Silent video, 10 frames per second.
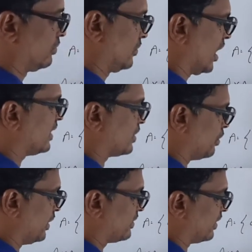And
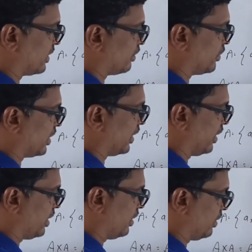similarly C comma
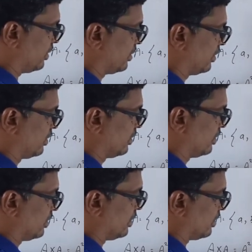A
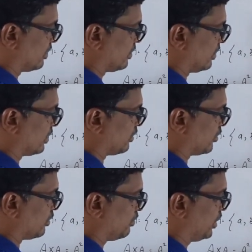and C
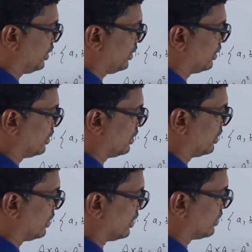comma B
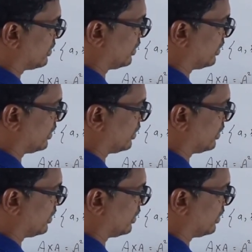and C